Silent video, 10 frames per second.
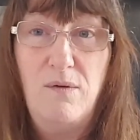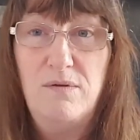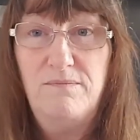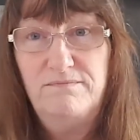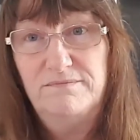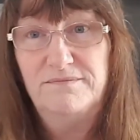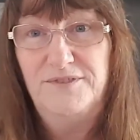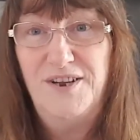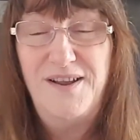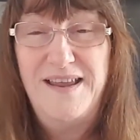I'll,
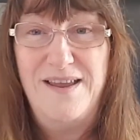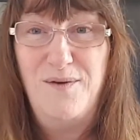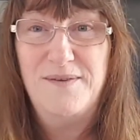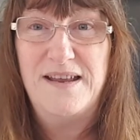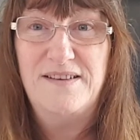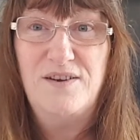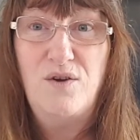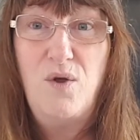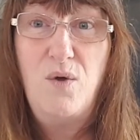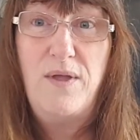you know, keep you updated
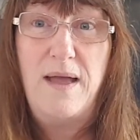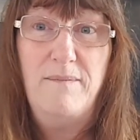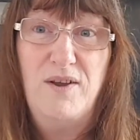on all that,